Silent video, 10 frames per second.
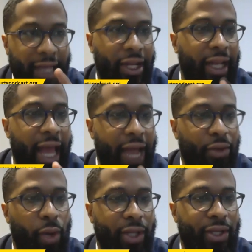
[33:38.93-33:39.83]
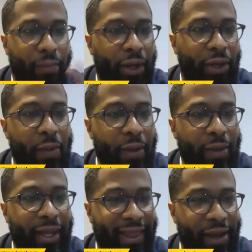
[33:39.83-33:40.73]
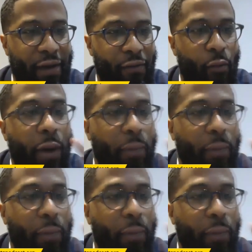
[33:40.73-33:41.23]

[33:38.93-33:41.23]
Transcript: said last question, but you made me think of one